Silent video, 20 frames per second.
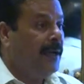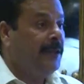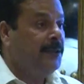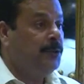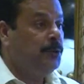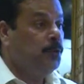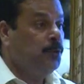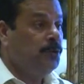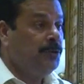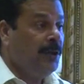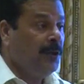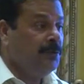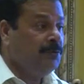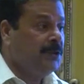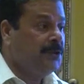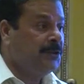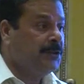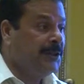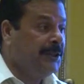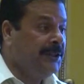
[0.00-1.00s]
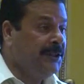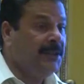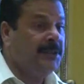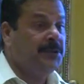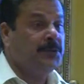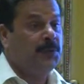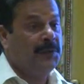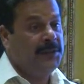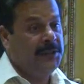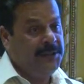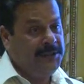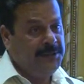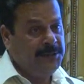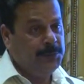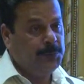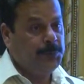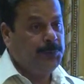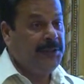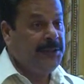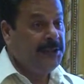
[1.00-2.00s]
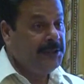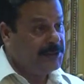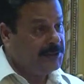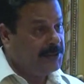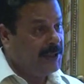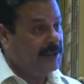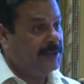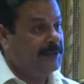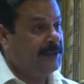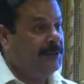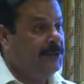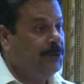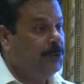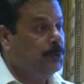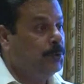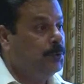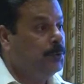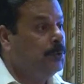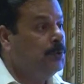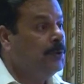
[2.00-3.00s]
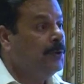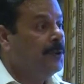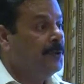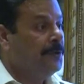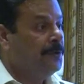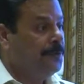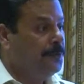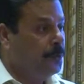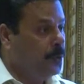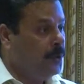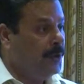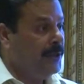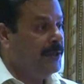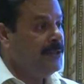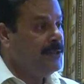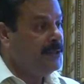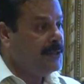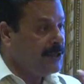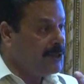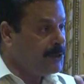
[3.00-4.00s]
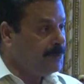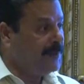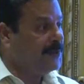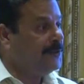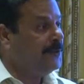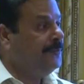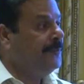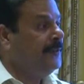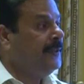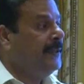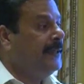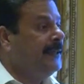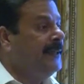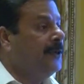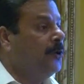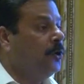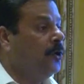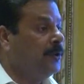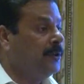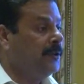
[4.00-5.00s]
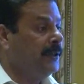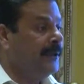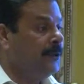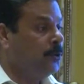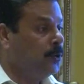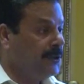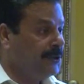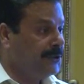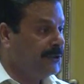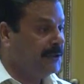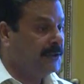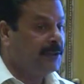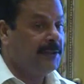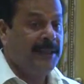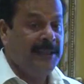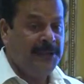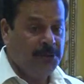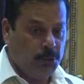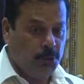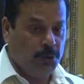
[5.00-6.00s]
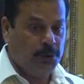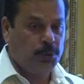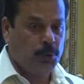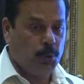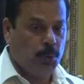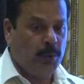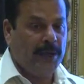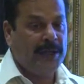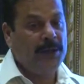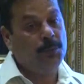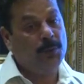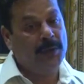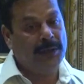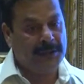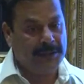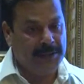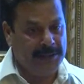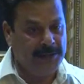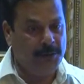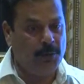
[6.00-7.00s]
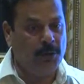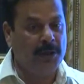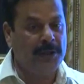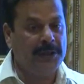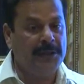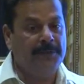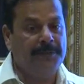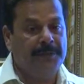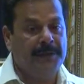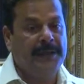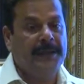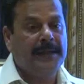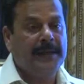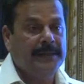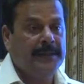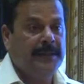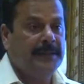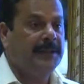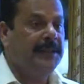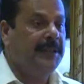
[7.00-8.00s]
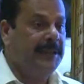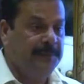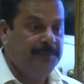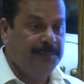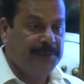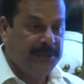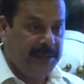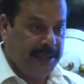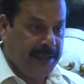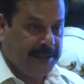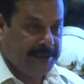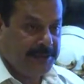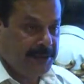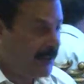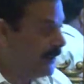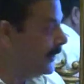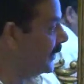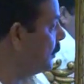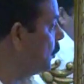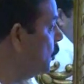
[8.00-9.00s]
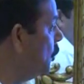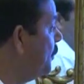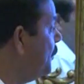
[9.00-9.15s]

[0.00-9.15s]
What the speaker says: And 2003 onward, we started to focus specifically on adolescent girls also while working on different other themes and target